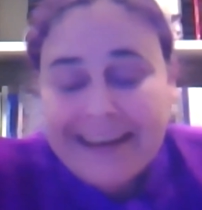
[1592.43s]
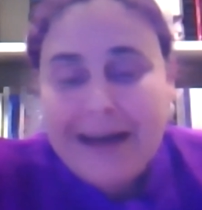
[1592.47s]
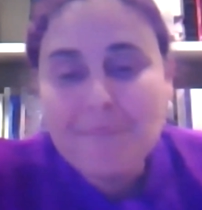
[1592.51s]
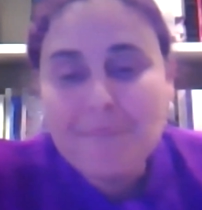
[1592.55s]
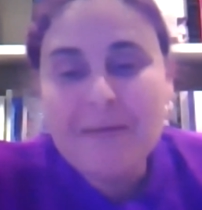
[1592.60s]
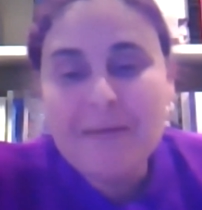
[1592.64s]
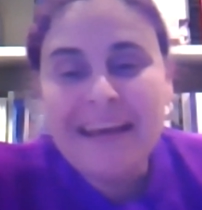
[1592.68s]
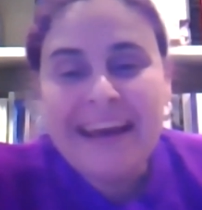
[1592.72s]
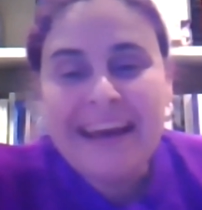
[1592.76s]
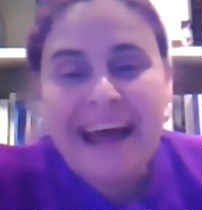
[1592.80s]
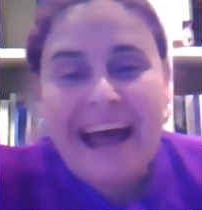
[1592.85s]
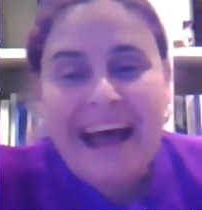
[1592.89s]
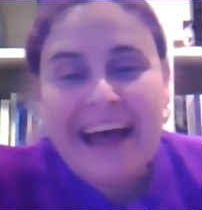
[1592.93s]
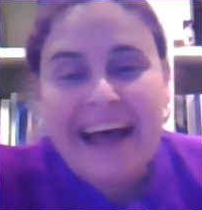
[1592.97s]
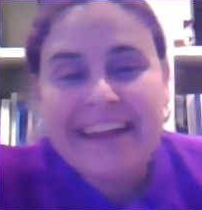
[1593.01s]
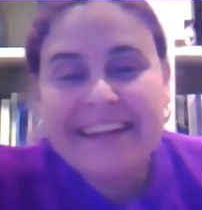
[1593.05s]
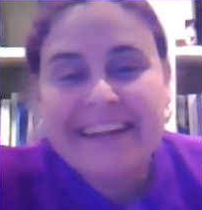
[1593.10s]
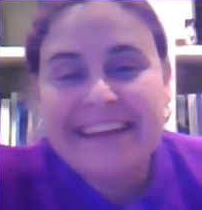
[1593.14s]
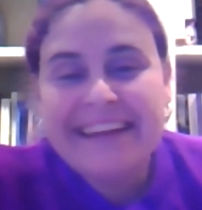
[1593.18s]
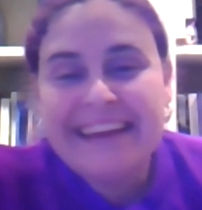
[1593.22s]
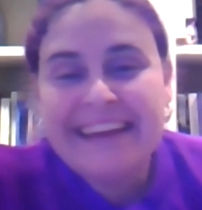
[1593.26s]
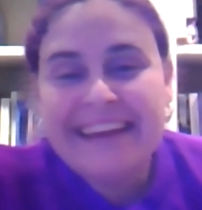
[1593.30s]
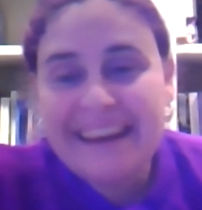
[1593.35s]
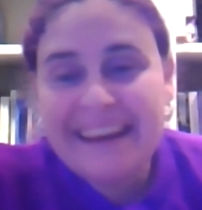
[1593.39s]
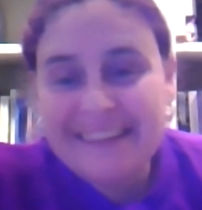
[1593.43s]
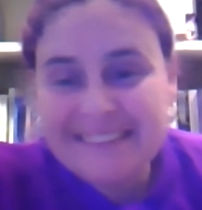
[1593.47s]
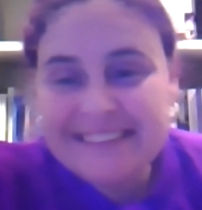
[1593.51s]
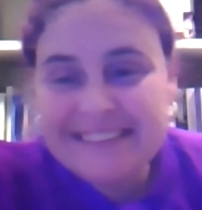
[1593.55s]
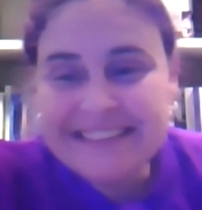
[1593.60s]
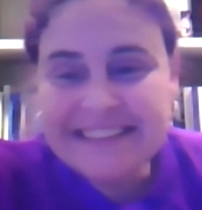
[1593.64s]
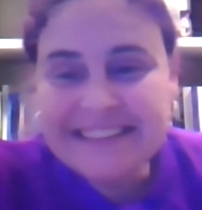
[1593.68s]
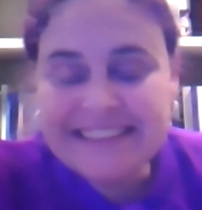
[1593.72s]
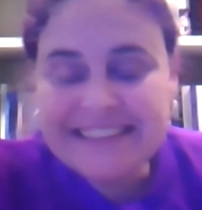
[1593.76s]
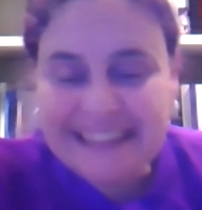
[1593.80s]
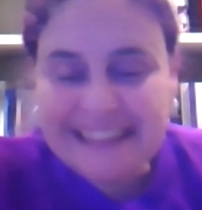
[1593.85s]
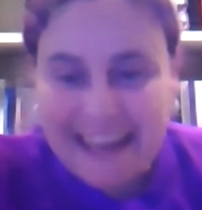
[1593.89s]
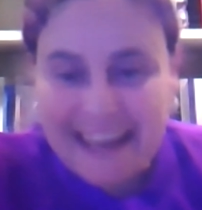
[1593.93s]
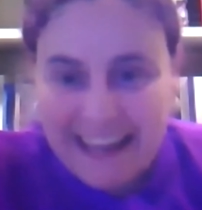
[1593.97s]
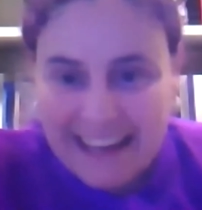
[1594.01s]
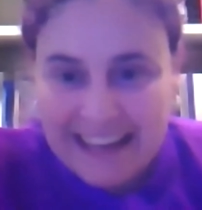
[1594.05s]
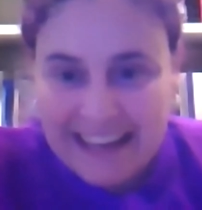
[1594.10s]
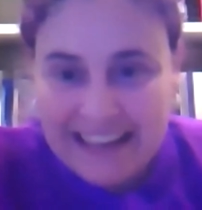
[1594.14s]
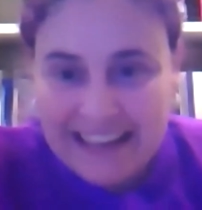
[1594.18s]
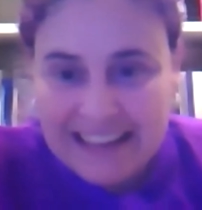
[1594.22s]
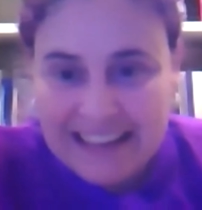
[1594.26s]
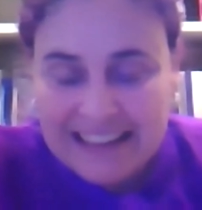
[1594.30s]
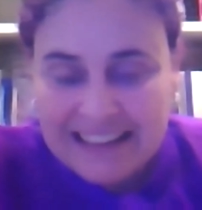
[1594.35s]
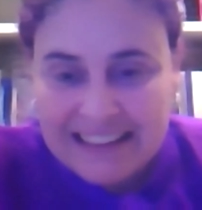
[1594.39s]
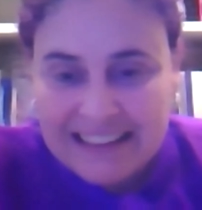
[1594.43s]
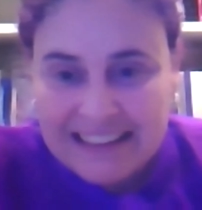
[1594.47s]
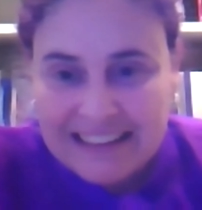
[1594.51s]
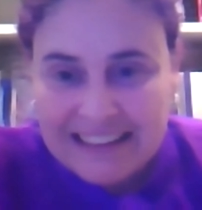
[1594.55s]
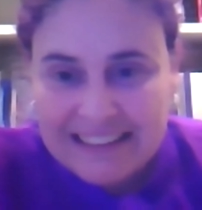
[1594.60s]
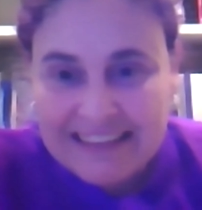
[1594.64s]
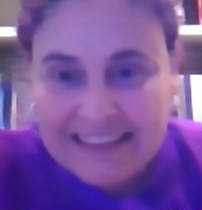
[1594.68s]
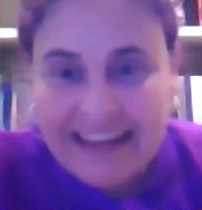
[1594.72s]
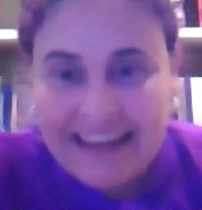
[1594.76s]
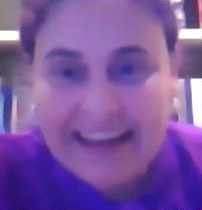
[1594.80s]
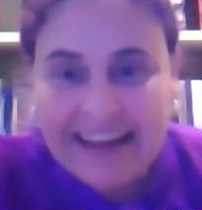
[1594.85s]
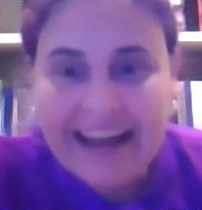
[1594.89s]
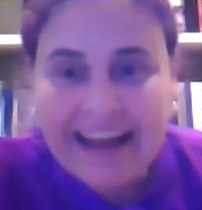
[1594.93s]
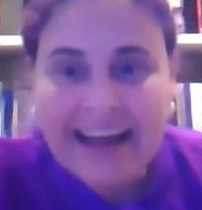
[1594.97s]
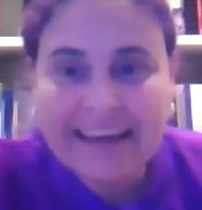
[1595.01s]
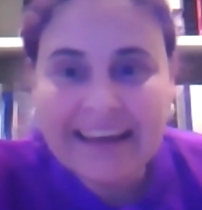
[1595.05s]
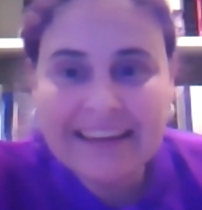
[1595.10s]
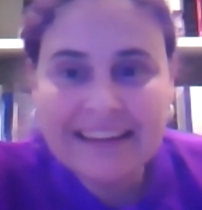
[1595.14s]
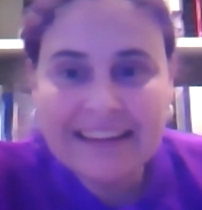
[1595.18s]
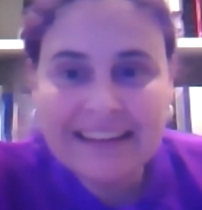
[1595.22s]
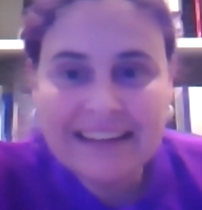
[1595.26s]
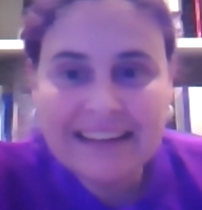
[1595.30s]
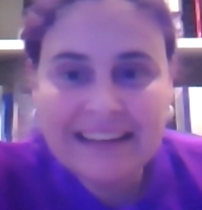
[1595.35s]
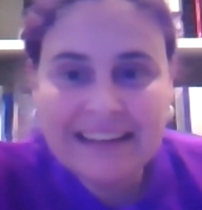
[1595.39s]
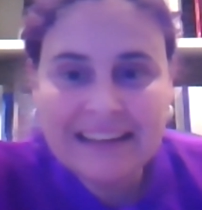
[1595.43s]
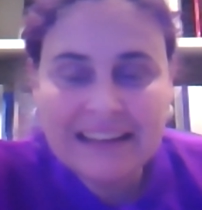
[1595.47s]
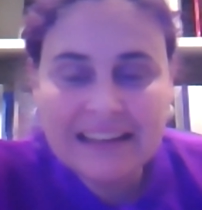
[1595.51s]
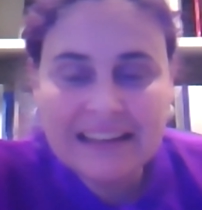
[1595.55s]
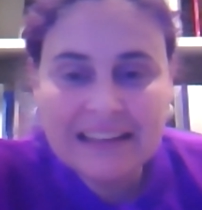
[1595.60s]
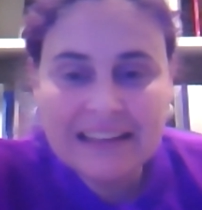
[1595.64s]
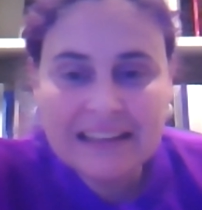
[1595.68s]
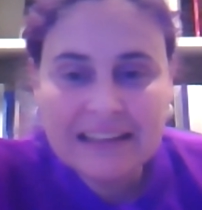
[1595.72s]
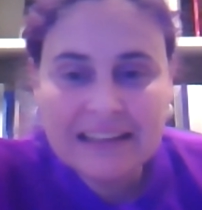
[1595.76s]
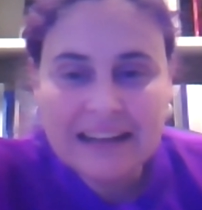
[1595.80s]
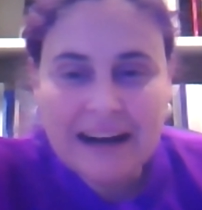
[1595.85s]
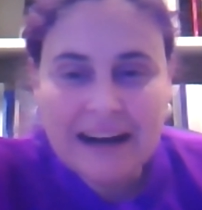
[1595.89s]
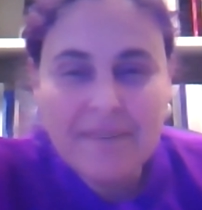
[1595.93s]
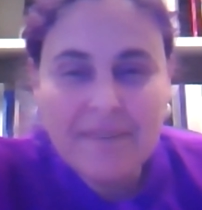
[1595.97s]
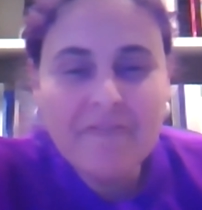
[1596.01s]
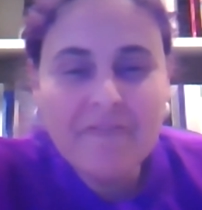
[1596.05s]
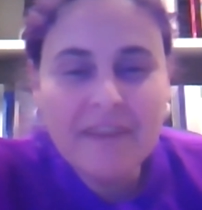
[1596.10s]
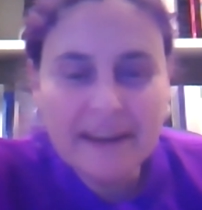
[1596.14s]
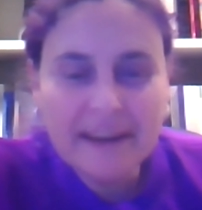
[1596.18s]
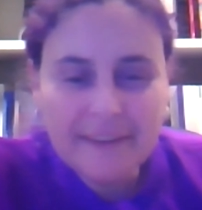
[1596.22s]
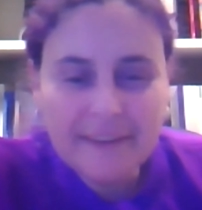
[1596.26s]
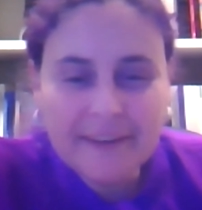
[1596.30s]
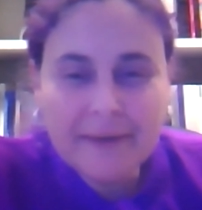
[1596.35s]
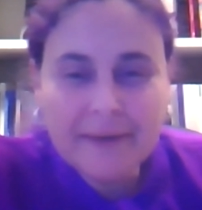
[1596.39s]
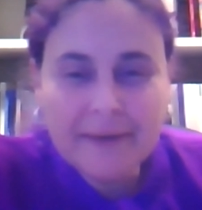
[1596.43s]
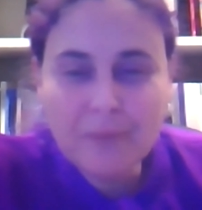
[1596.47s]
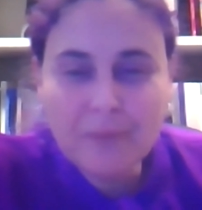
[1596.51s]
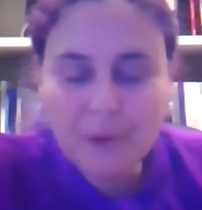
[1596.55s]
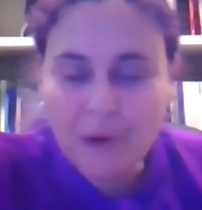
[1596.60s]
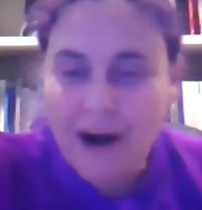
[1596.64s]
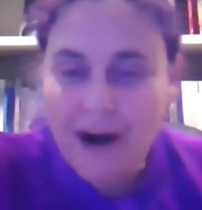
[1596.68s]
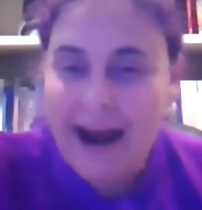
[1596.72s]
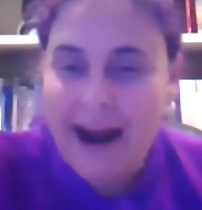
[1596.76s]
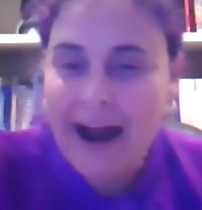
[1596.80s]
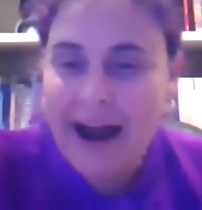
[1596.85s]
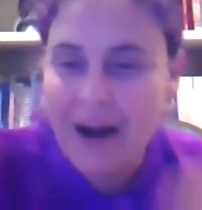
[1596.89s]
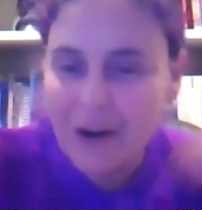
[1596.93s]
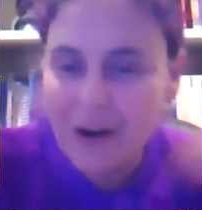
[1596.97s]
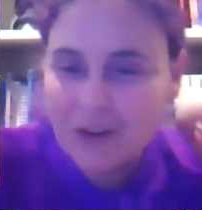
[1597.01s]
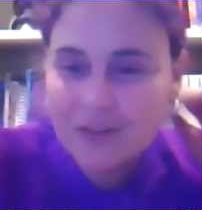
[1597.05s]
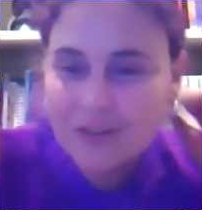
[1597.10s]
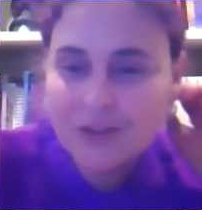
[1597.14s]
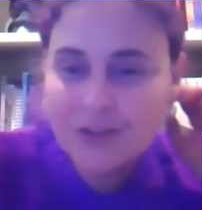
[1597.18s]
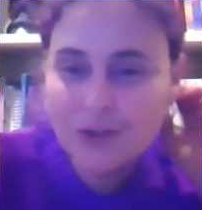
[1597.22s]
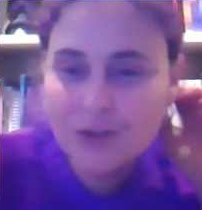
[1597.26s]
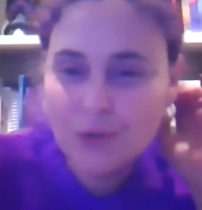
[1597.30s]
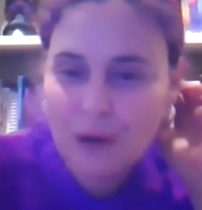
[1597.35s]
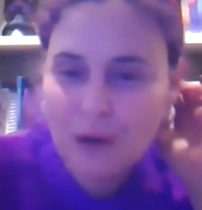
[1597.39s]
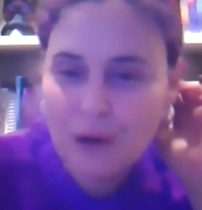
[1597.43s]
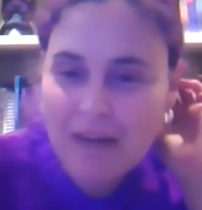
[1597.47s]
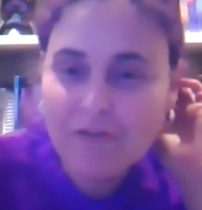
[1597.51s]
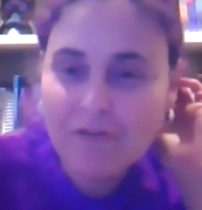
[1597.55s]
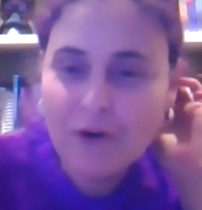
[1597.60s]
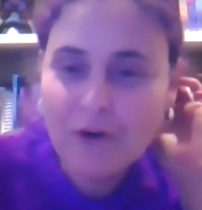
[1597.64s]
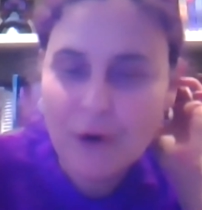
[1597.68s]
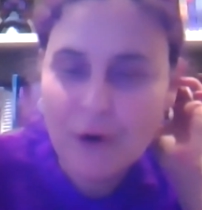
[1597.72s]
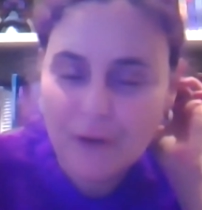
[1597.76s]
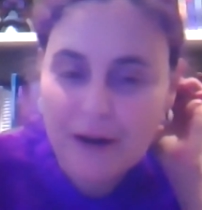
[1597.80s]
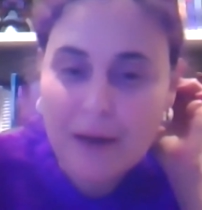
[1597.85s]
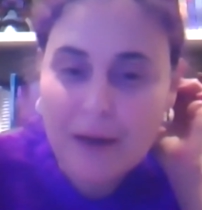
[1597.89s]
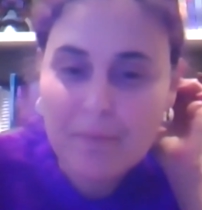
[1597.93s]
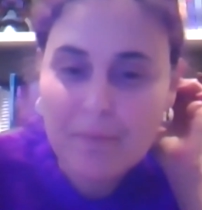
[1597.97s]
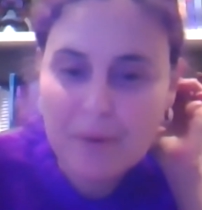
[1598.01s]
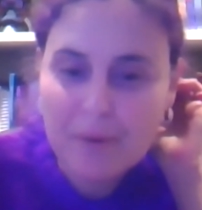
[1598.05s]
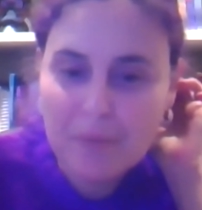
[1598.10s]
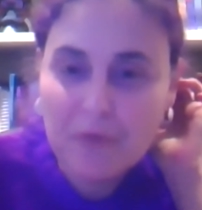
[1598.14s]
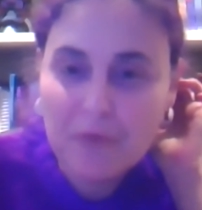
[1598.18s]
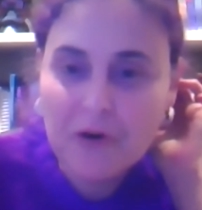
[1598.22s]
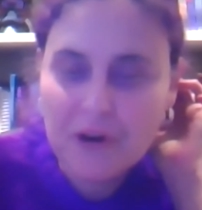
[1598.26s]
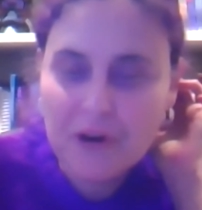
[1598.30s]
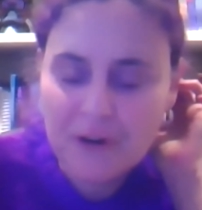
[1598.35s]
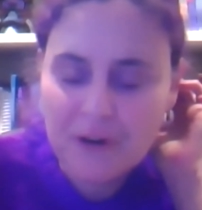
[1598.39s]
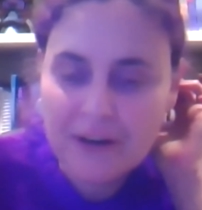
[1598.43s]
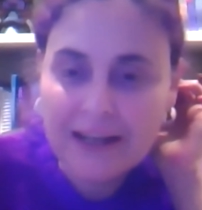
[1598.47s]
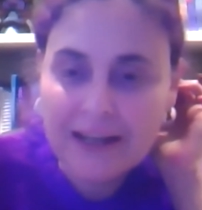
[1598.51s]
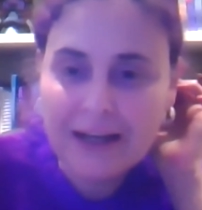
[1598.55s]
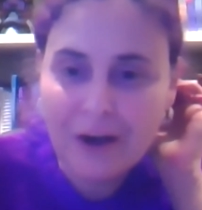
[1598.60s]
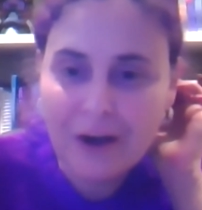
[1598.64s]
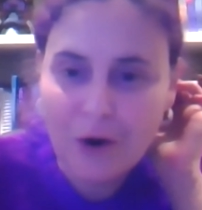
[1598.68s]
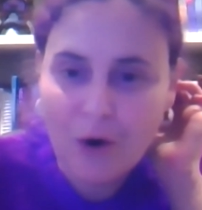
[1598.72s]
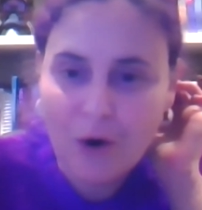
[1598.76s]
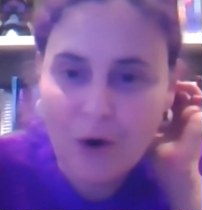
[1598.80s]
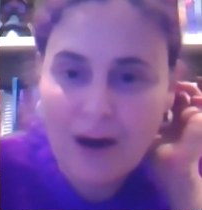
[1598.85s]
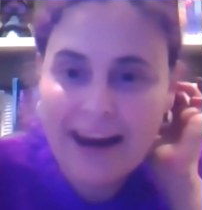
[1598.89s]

I mean, at the end of the day, like, I think I'm very proud to have grown up in Puerto Rico.